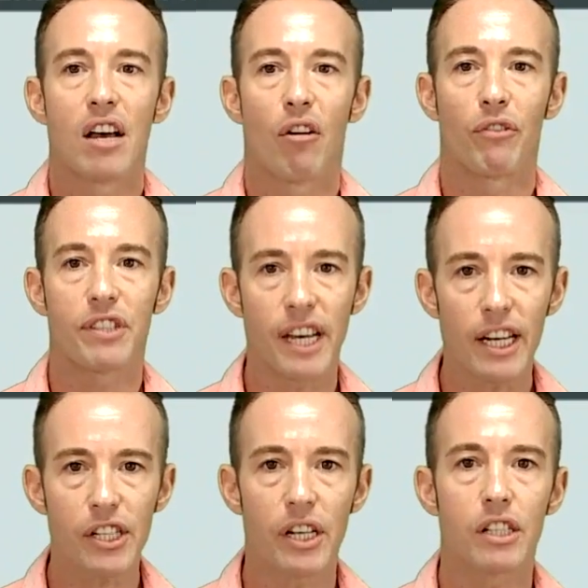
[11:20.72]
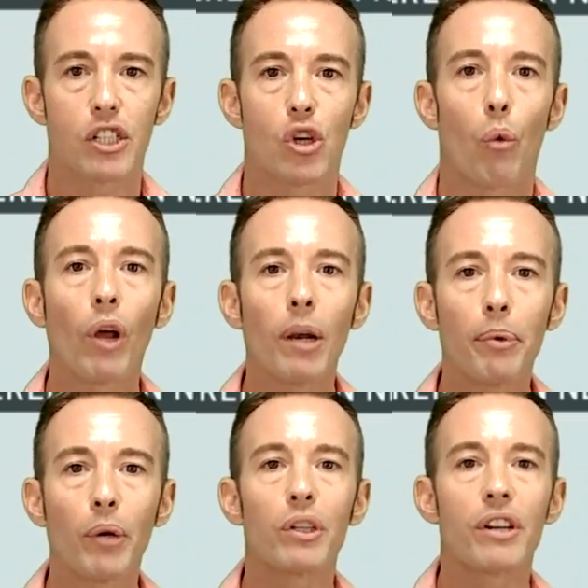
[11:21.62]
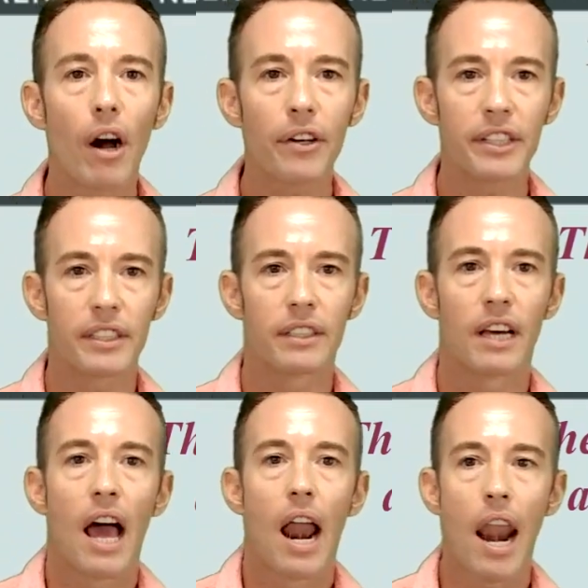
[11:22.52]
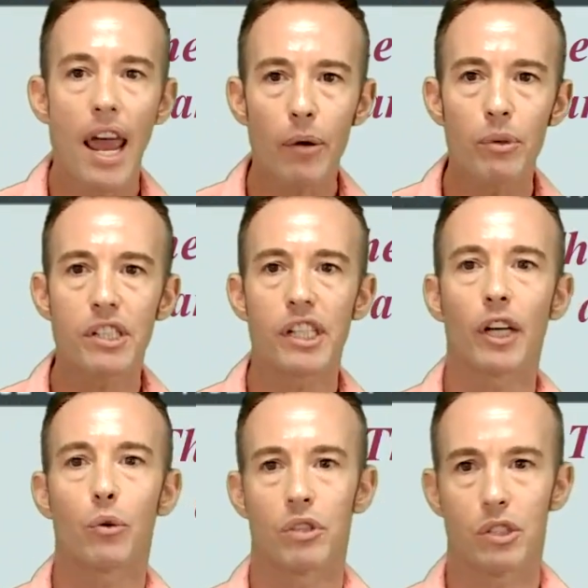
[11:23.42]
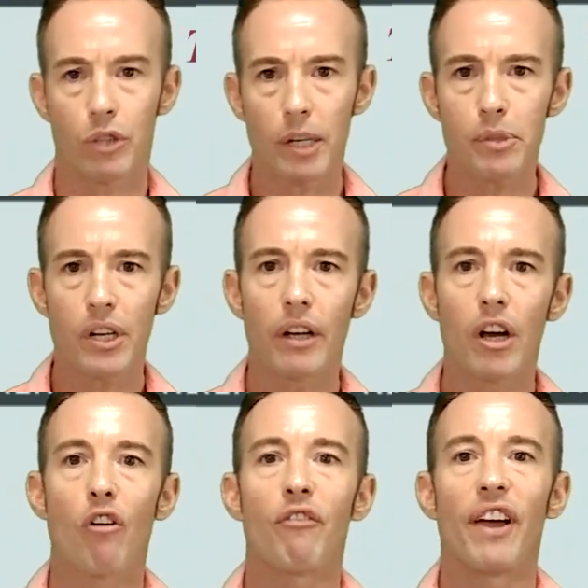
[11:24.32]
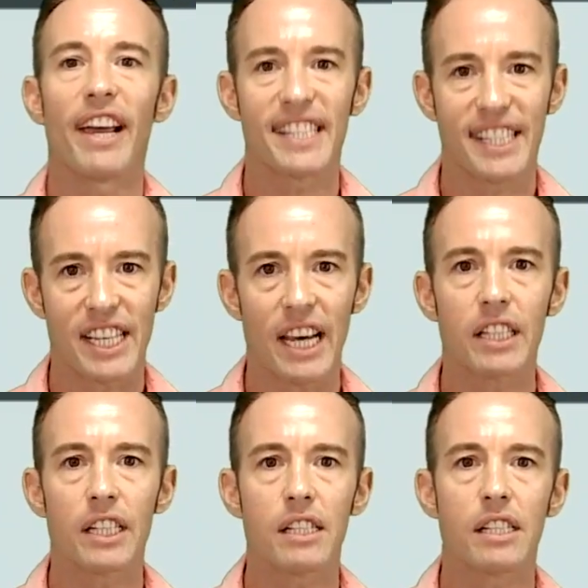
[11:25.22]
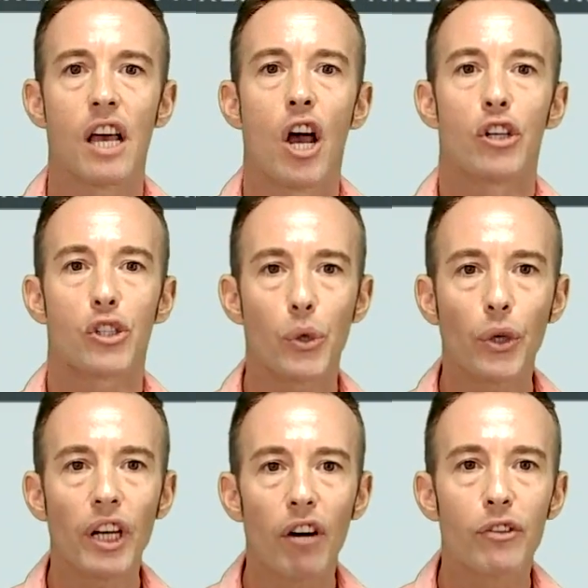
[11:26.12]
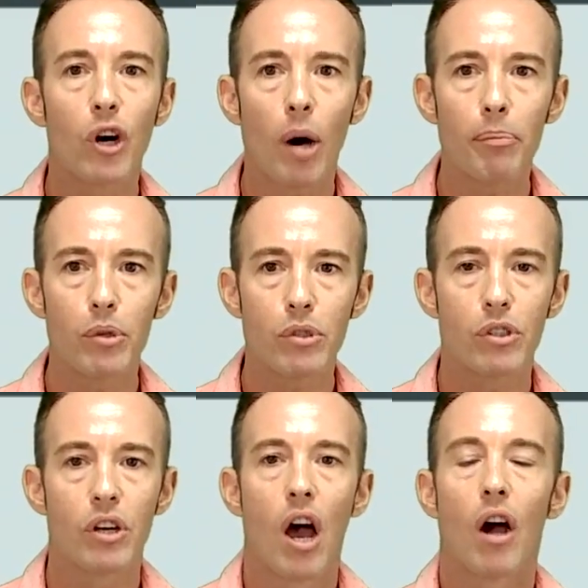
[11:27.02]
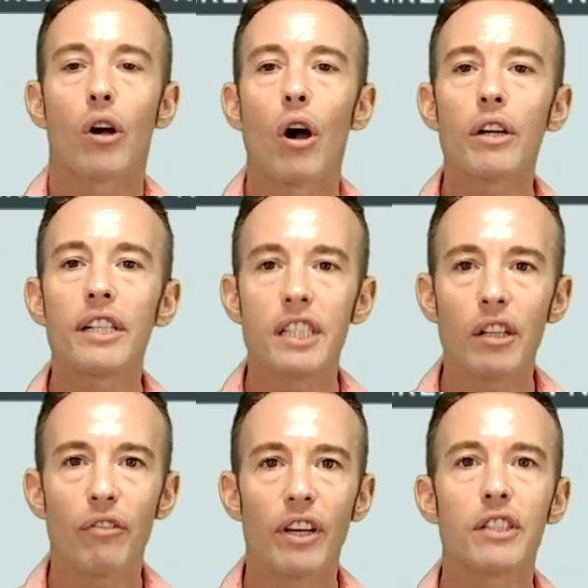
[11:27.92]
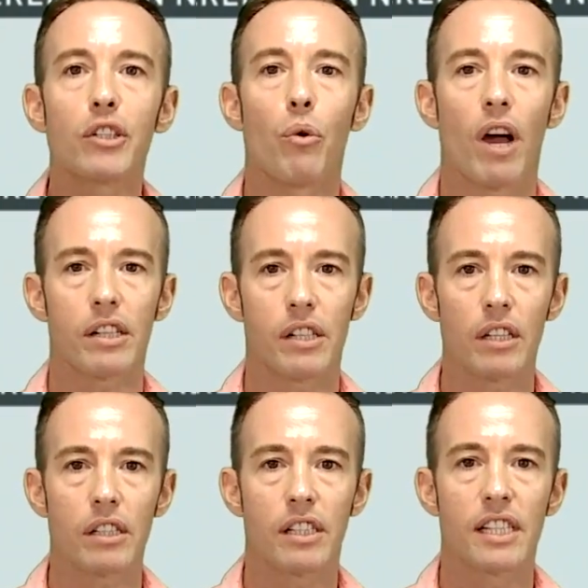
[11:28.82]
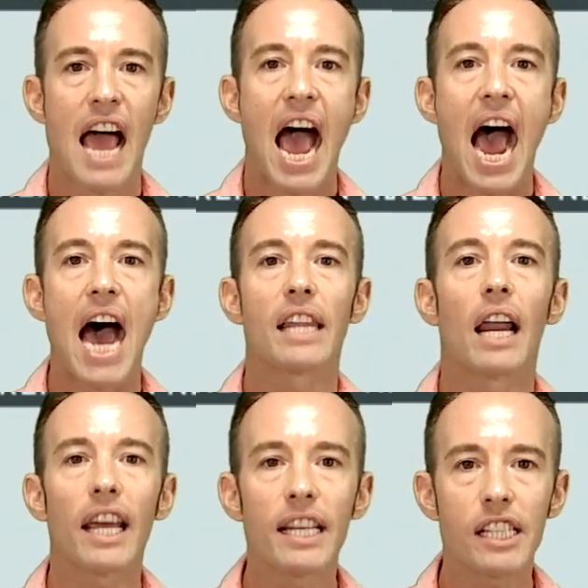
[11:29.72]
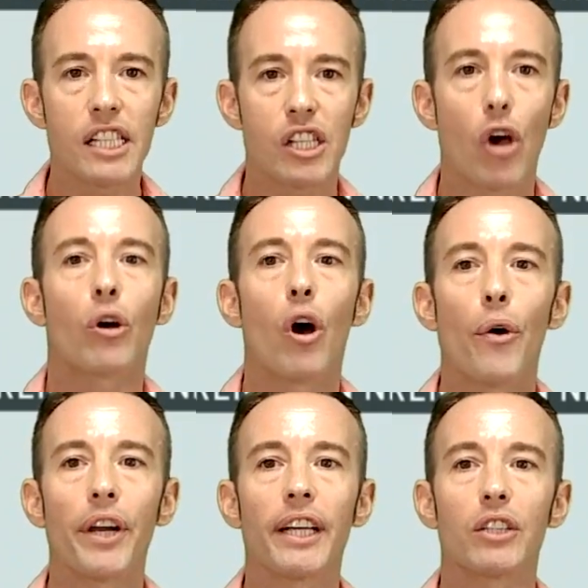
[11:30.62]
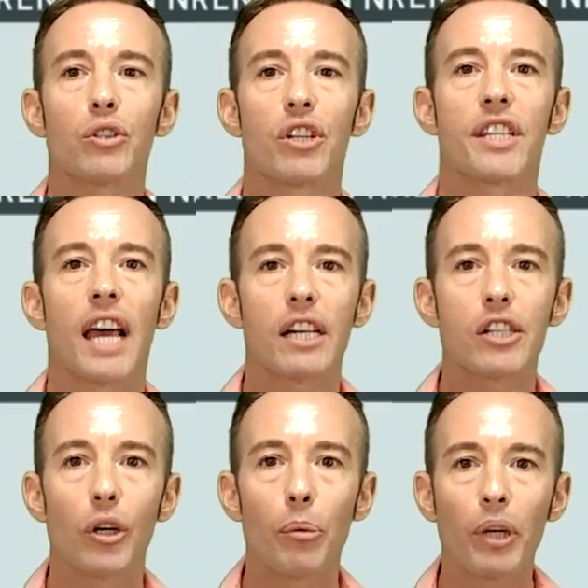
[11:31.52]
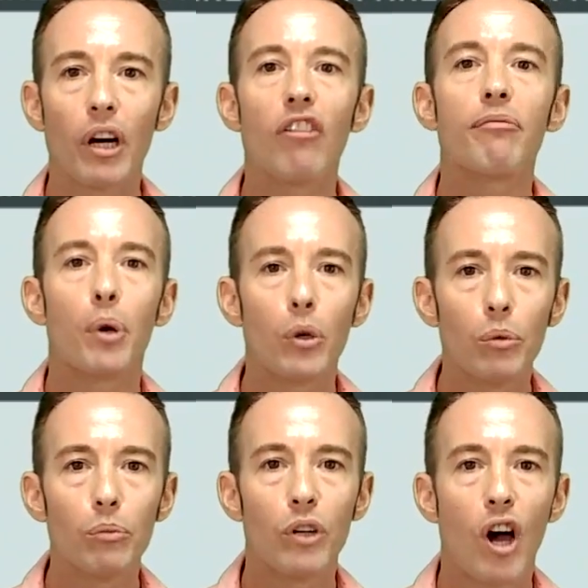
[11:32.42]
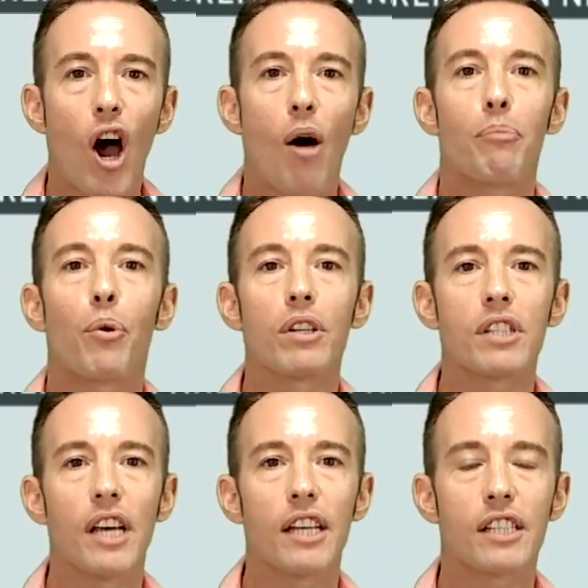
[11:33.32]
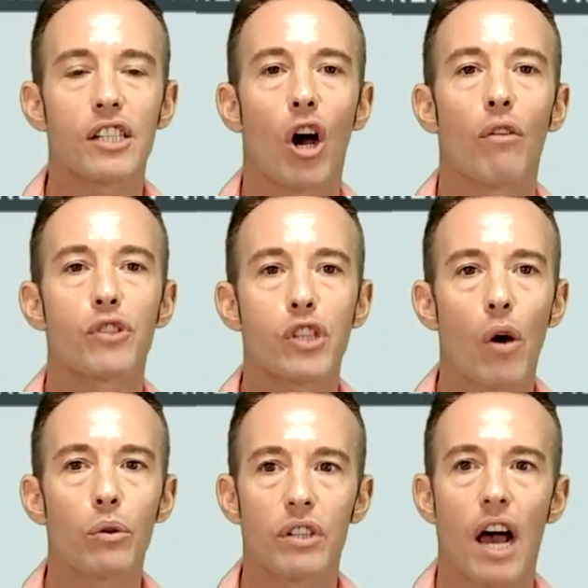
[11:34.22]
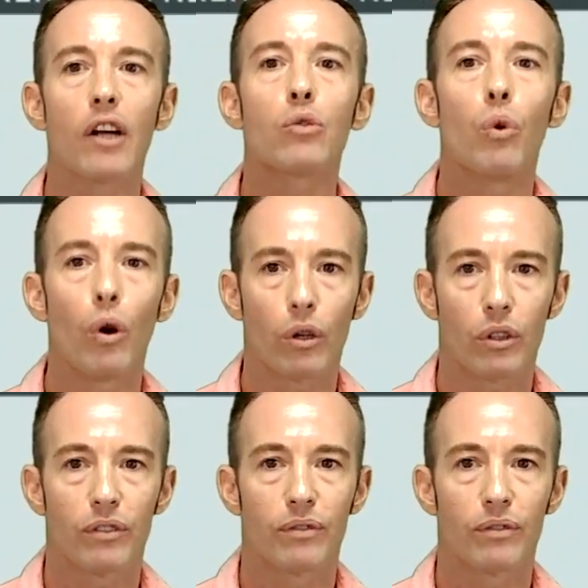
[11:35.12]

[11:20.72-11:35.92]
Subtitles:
The sessions will be recorded, linguistic transcription of exchanges, study of corpus, cognitive interactions, analysis according to the taxonomy of Bloom, process of thought at work.